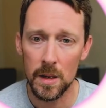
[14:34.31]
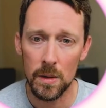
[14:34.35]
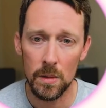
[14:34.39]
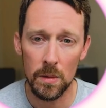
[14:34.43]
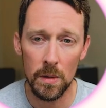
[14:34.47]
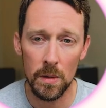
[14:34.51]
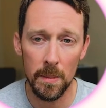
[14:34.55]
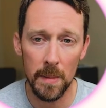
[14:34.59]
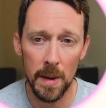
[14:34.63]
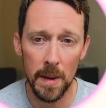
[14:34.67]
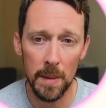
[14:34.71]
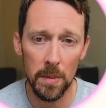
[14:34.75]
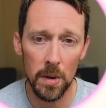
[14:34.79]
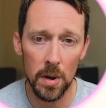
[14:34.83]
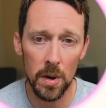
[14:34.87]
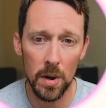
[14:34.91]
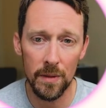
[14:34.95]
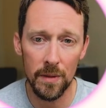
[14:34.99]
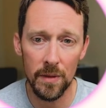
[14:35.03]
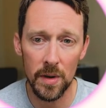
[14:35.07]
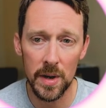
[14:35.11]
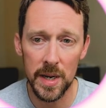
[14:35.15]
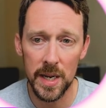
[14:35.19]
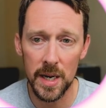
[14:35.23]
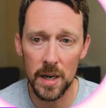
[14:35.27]
Remember
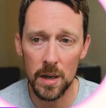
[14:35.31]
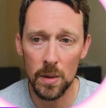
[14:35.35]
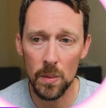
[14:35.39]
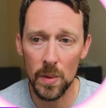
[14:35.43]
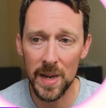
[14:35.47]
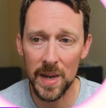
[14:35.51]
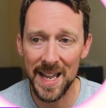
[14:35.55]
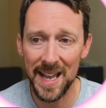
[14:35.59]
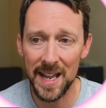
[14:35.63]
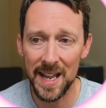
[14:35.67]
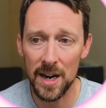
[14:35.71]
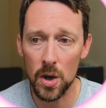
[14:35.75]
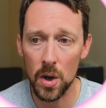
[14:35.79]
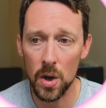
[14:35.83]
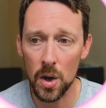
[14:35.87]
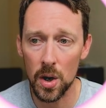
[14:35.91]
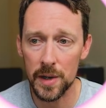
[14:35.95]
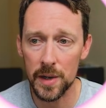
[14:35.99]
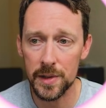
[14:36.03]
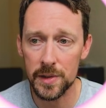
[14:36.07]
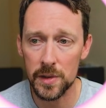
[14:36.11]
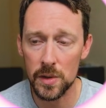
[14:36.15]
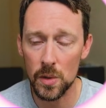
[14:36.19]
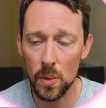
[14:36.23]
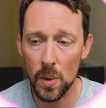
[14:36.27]
over here we had
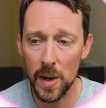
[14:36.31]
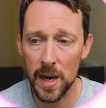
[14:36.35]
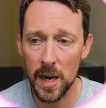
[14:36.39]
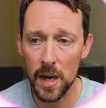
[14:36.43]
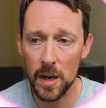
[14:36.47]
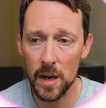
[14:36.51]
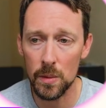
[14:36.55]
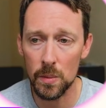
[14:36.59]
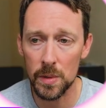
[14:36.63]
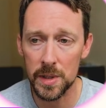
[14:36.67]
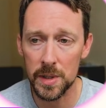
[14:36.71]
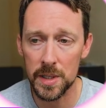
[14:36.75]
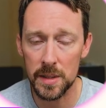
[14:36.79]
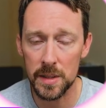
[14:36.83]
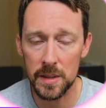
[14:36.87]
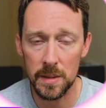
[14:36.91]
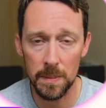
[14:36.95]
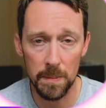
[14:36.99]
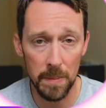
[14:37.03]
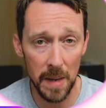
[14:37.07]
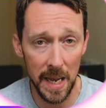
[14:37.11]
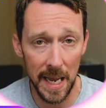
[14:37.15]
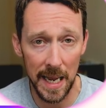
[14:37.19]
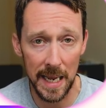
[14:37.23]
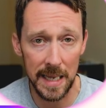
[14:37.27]
r squared, which is a
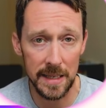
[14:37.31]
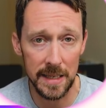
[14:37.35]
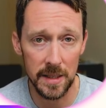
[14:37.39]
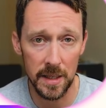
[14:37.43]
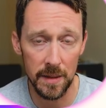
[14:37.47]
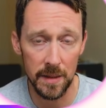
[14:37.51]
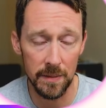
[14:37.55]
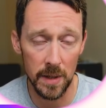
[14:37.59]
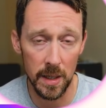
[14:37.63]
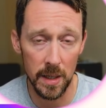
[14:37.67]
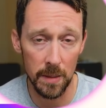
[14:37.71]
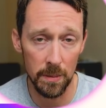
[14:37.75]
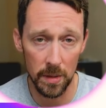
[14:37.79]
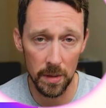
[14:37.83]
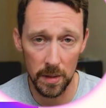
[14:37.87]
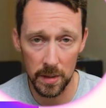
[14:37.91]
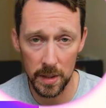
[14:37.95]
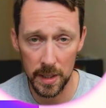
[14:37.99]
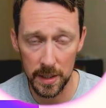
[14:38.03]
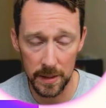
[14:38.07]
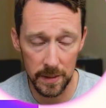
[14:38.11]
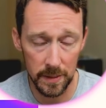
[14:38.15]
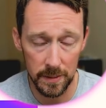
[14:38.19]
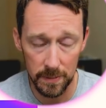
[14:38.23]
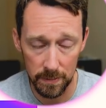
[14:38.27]
positive number,
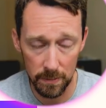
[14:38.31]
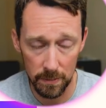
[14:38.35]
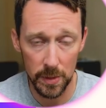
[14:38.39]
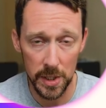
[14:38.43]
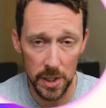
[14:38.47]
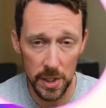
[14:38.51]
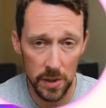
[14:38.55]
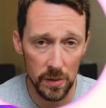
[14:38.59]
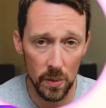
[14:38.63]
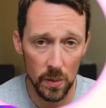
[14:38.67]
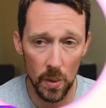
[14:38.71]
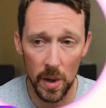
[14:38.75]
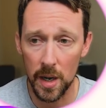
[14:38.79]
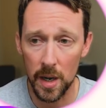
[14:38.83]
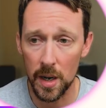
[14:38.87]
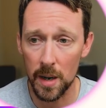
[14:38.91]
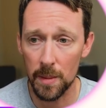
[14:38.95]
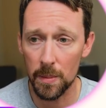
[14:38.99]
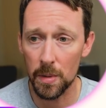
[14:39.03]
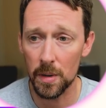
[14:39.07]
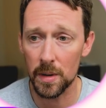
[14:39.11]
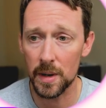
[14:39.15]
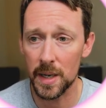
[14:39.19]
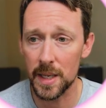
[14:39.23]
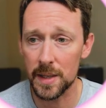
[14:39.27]
because when you square a
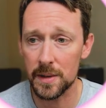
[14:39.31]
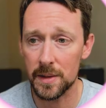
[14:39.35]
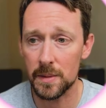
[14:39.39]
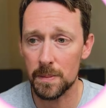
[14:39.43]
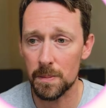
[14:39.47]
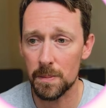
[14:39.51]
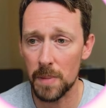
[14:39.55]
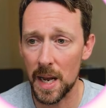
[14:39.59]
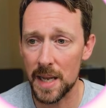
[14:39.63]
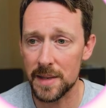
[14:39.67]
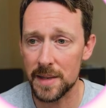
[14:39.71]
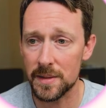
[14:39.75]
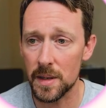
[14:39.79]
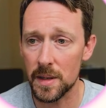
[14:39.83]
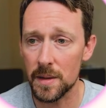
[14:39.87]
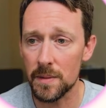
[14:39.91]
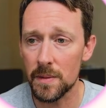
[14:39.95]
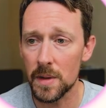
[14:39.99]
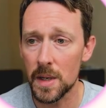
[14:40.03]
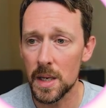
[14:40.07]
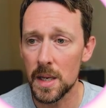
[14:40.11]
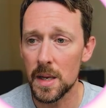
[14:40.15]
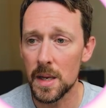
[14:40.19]
number, it's positive.